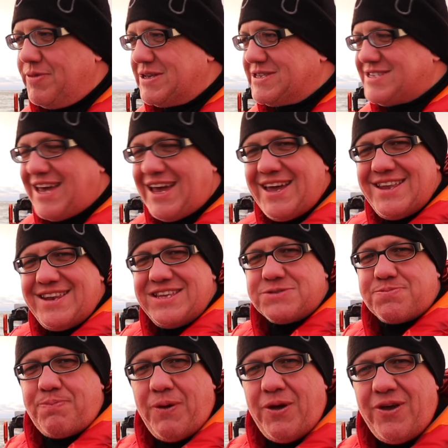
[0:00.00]
The tide is
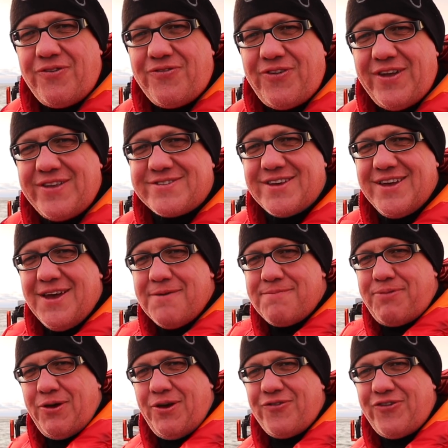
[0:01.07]
perfect
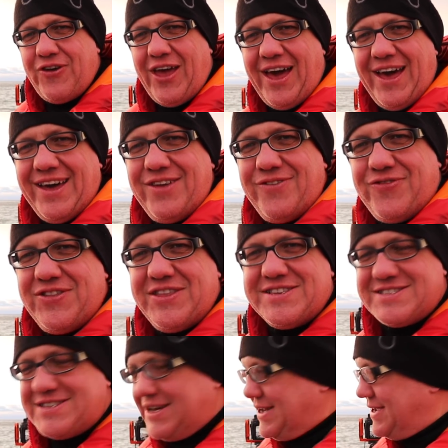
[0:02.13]
height for
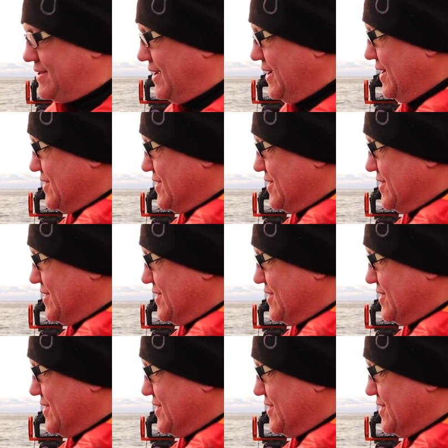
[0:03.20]
this tide